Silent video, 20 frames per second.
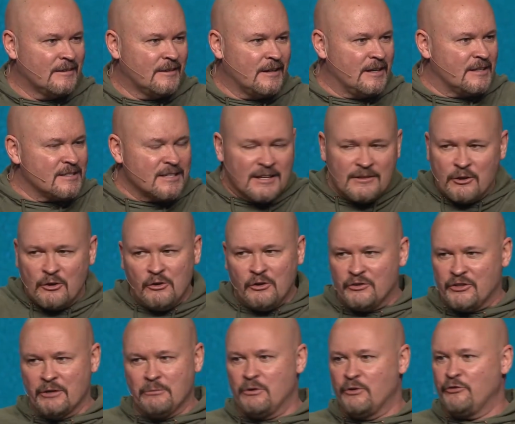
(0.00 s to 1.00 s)
And it's not the only
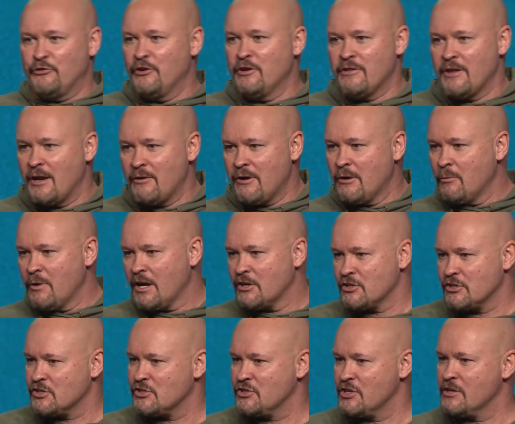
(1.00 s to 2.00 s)
time we see that, right? We
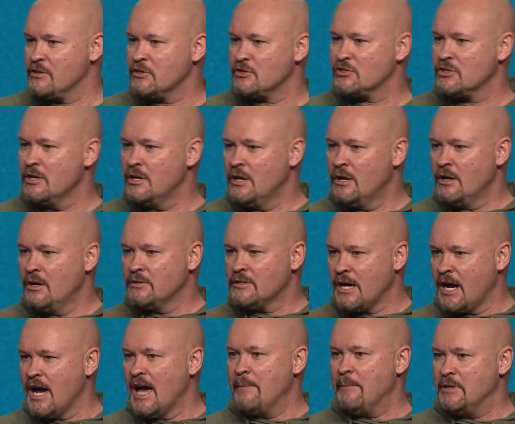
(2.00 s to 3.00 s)
actually see this
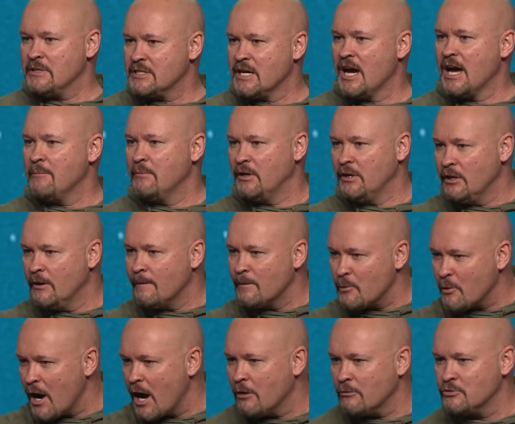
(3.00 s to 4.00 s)
time and time again
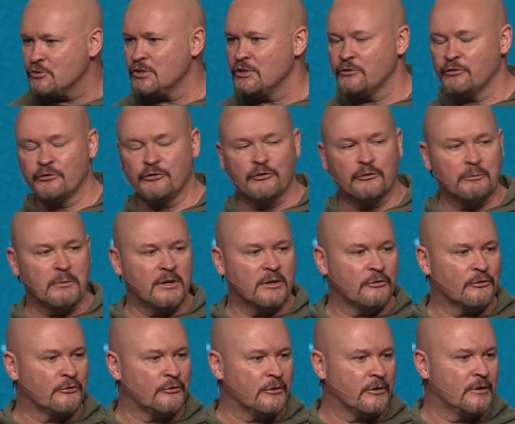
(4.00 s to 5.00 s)
throughout Jesus'
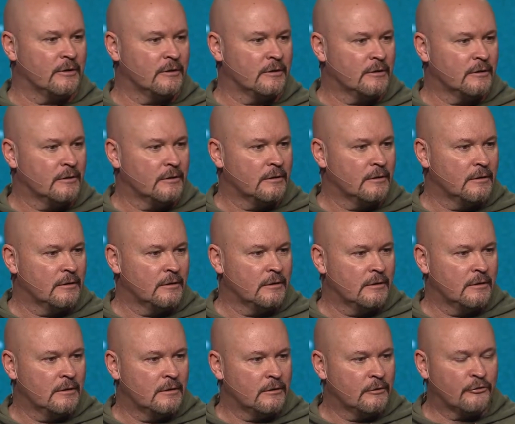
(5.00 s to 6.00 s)
ministry.
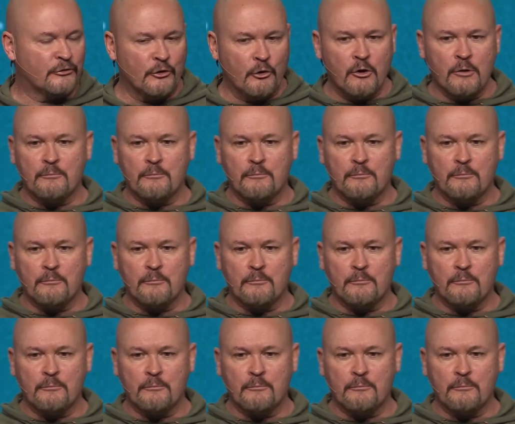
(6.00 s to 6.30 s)
So